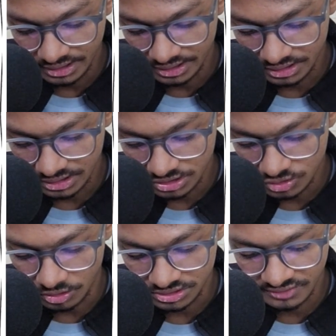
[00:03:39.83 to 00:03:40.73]
a
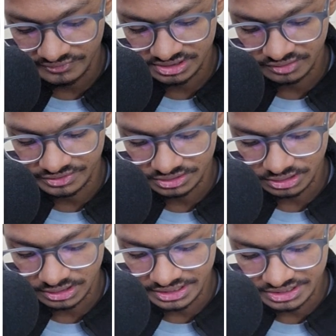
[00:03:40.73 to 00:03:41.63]
short service commission
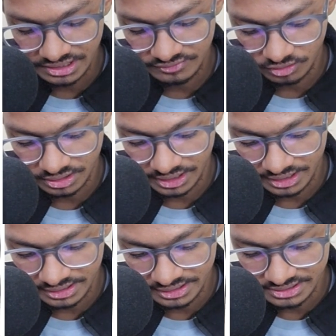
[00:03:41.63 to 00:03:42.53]
initially for
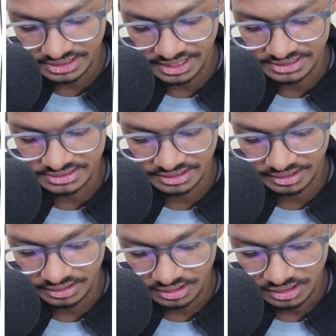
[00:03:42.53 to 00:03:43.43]
10 years,
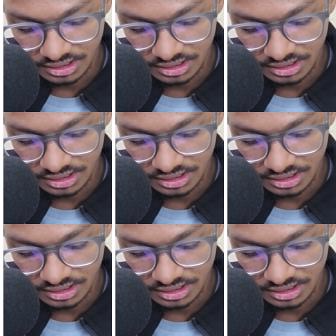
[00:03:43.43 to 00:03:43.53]
extended